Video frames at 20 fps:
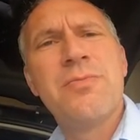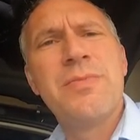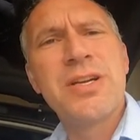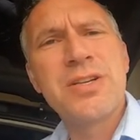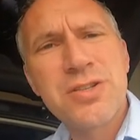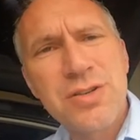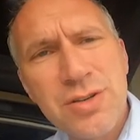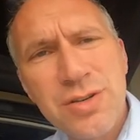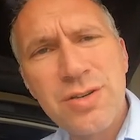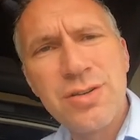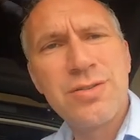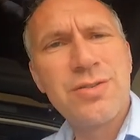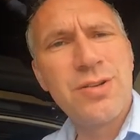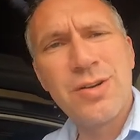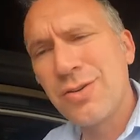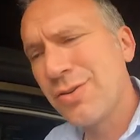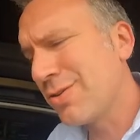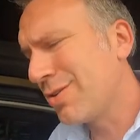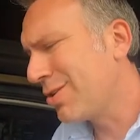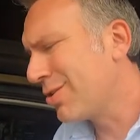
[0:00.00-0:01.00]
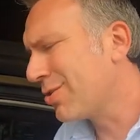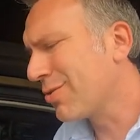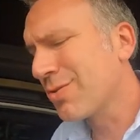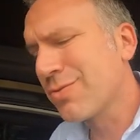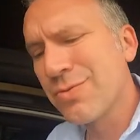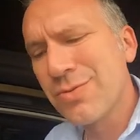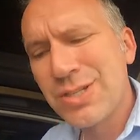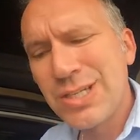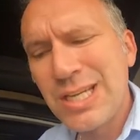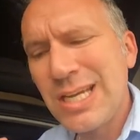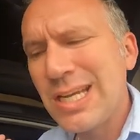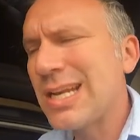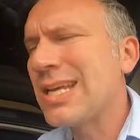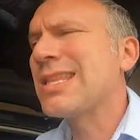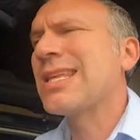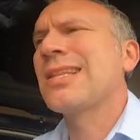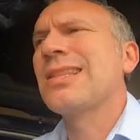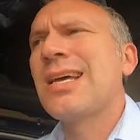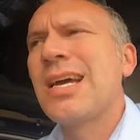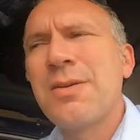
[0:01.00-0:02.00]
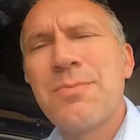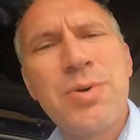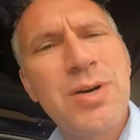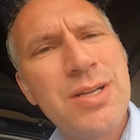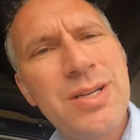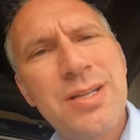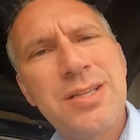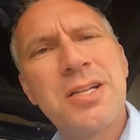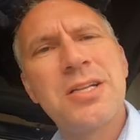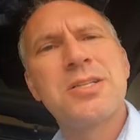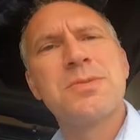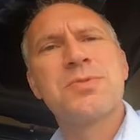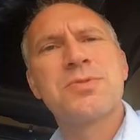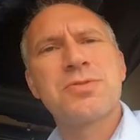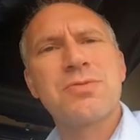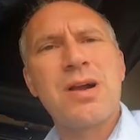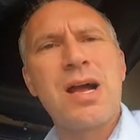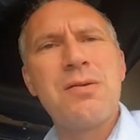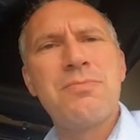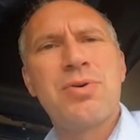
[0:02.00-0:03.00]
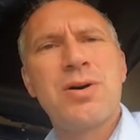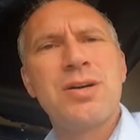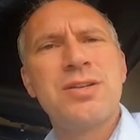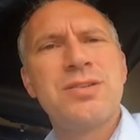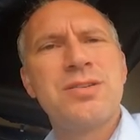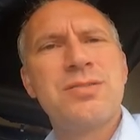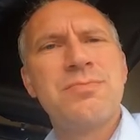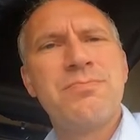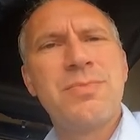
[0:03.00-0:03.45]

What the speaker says: Make sure, you know the routine, hit that like button, hit that subscribe button,